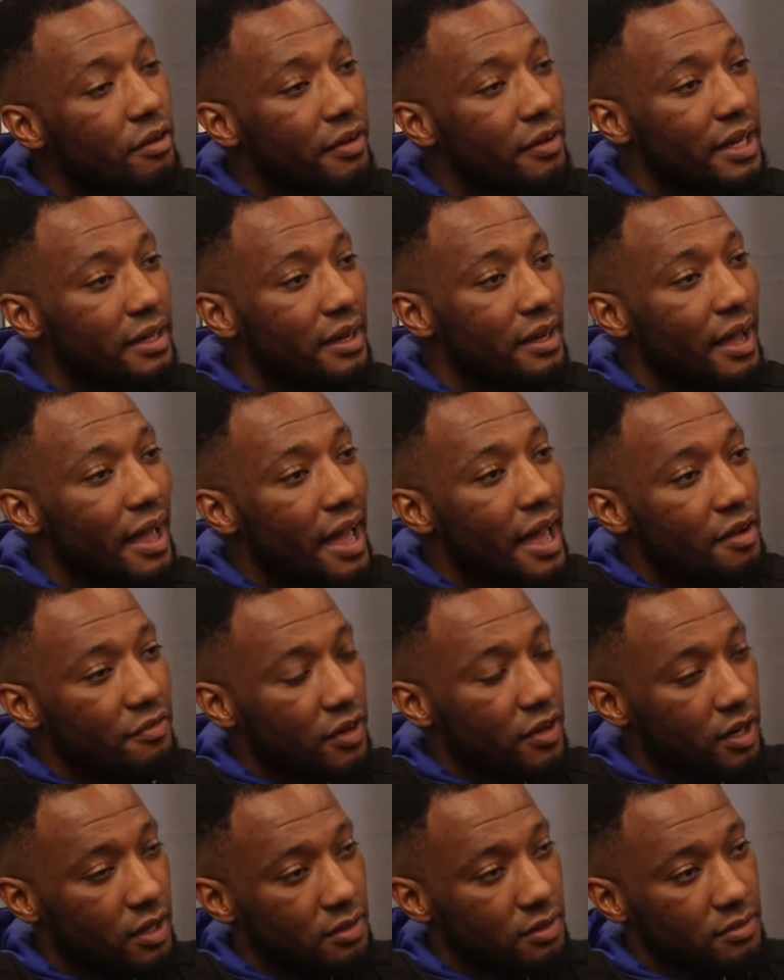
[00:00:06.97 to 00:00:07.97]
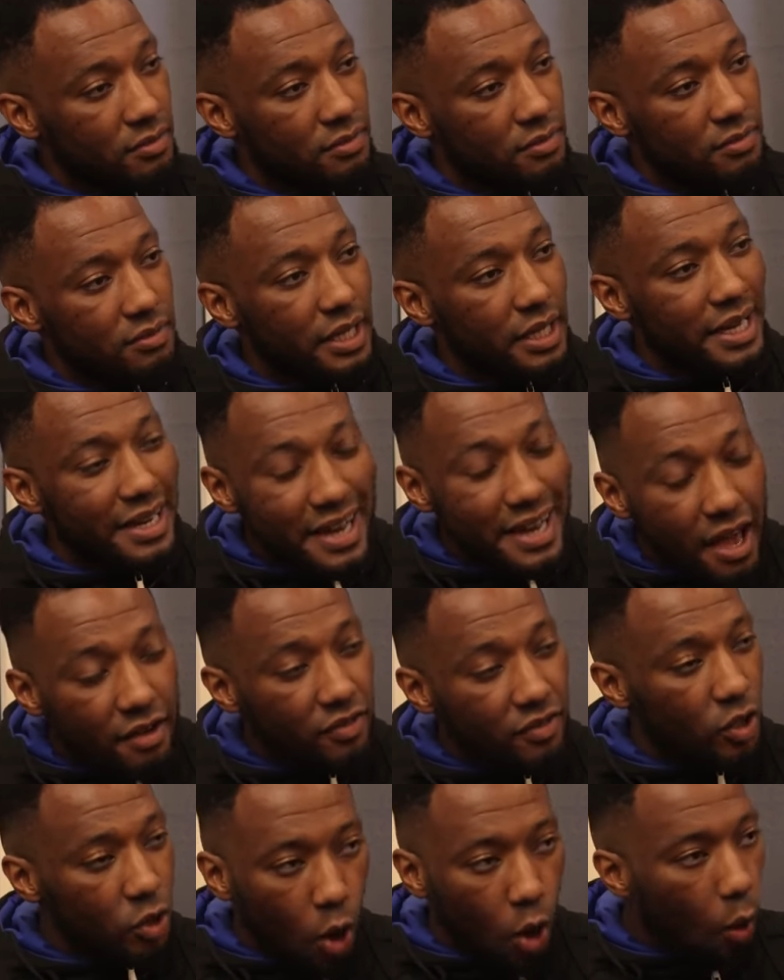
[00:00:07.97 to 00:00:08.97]
the rent ever. Yeah.
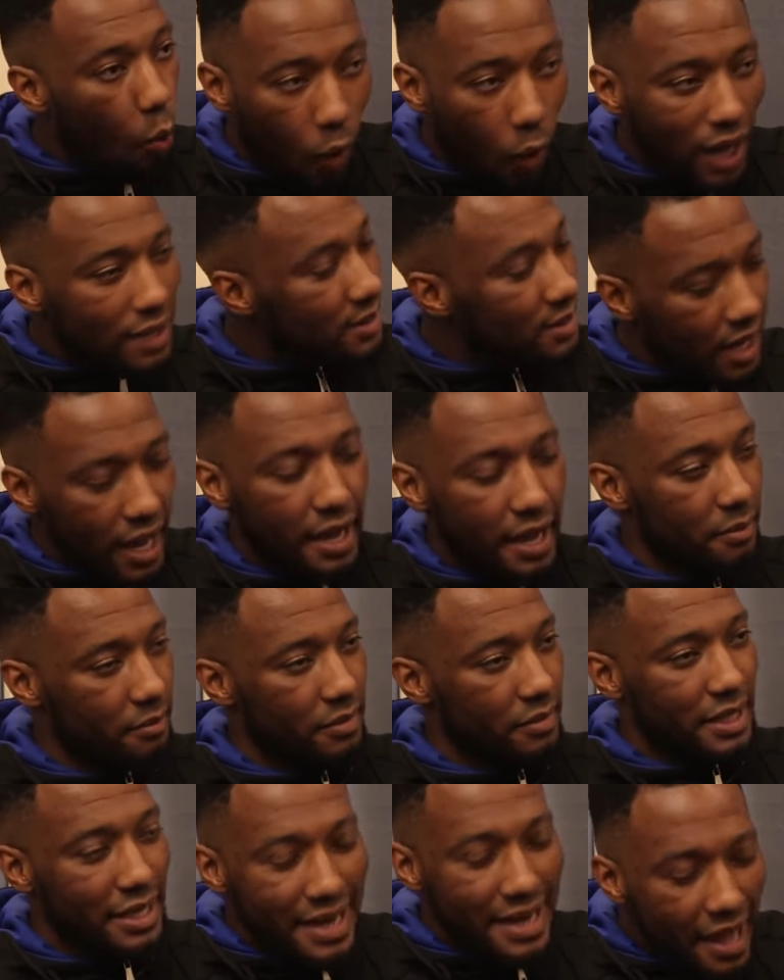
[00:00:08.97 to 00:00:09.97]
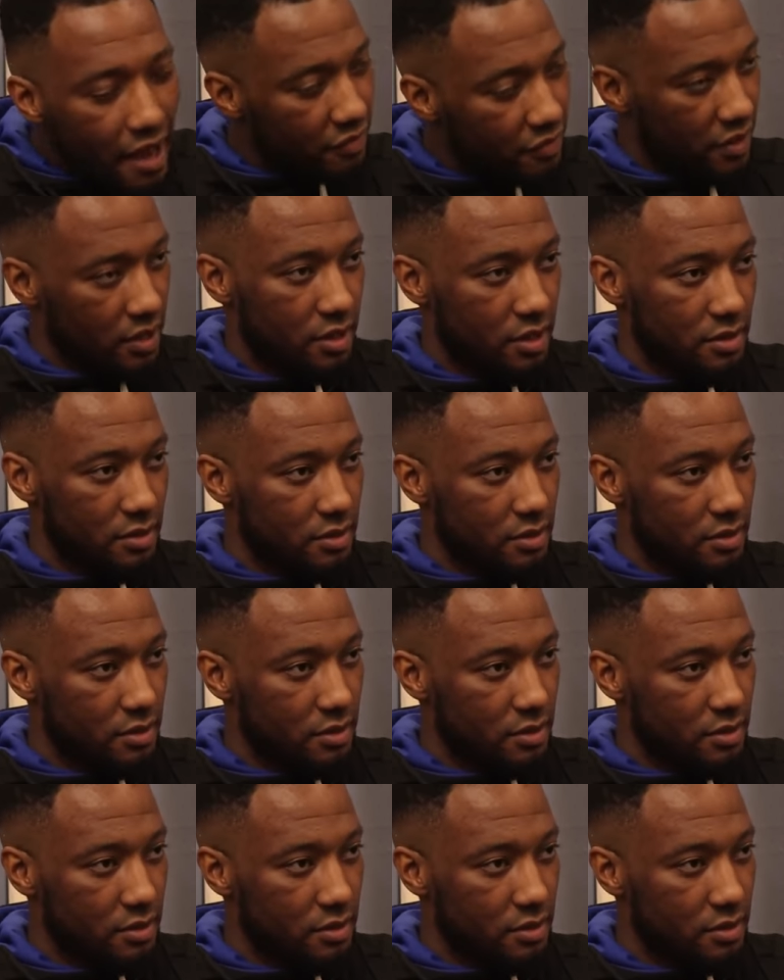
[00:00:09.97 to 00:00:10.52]
Never. Never. Not one time. Mm. Never.